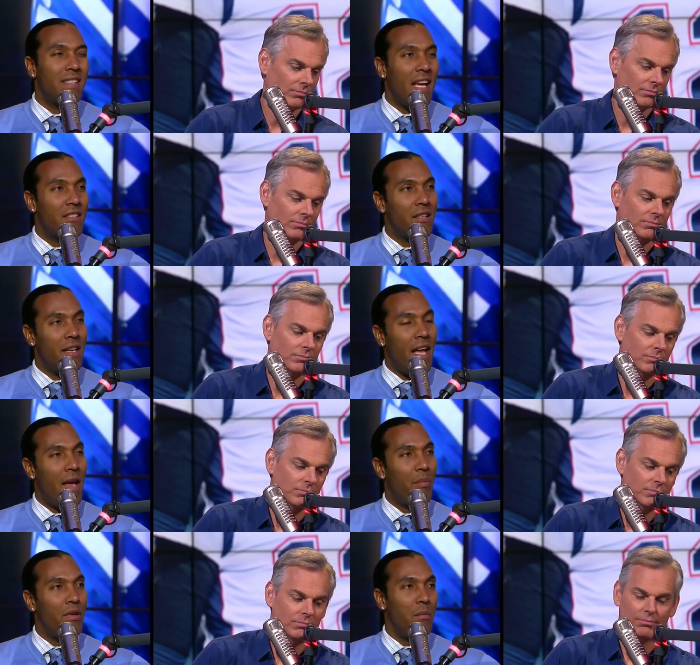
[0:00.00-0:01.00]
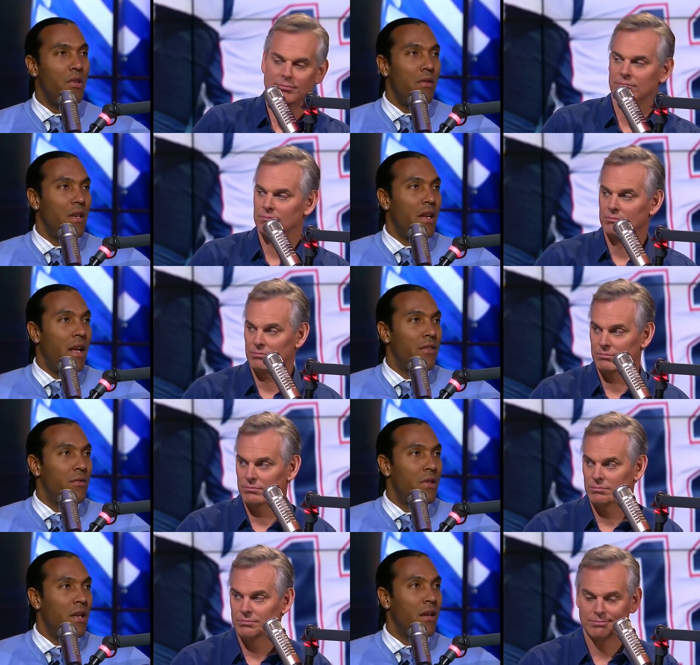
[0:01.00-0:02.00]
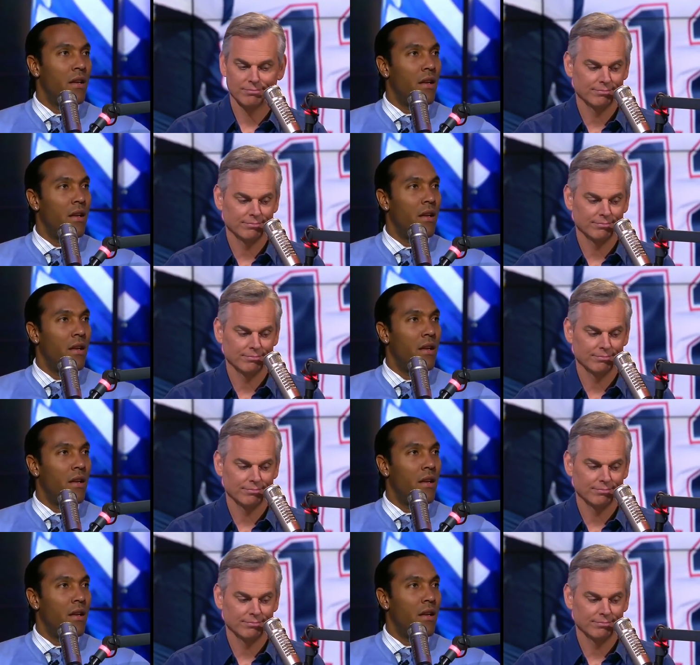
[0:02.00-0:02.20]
Speaker 1: Sacks are going to happen. I mean, you look at Andrew Luck.